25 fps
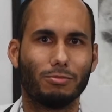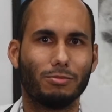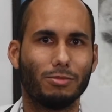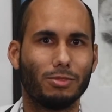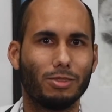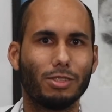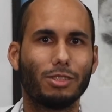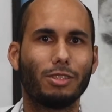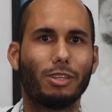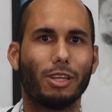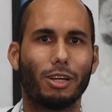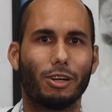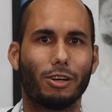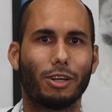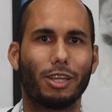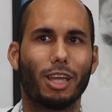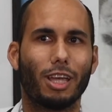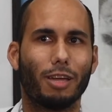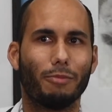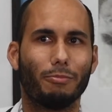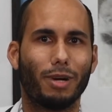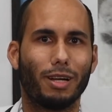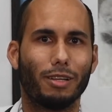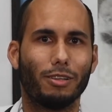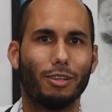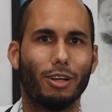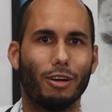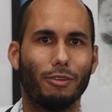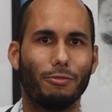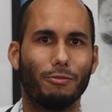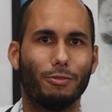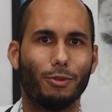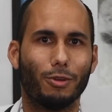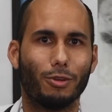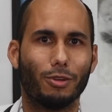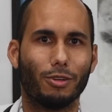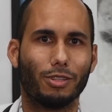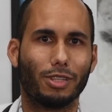there came my love
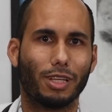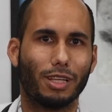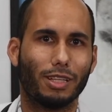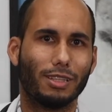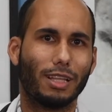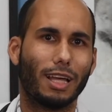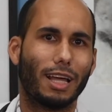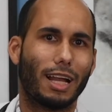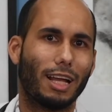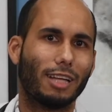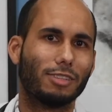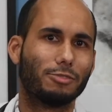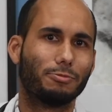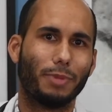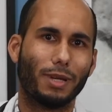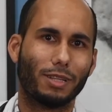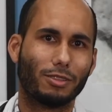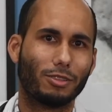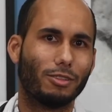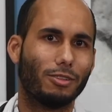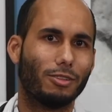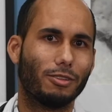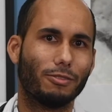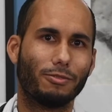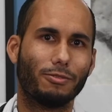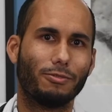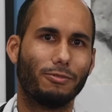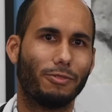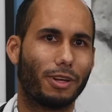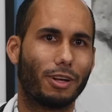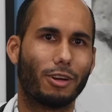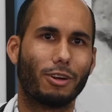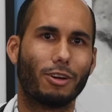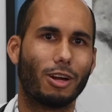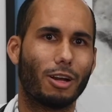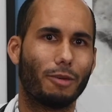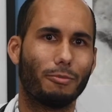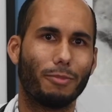for then that aspect of
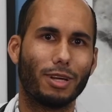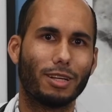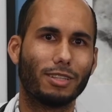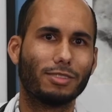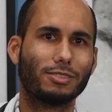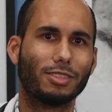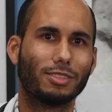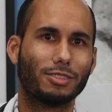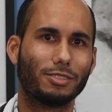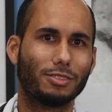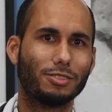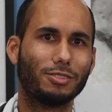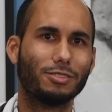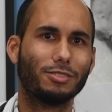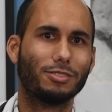veterinary medicine.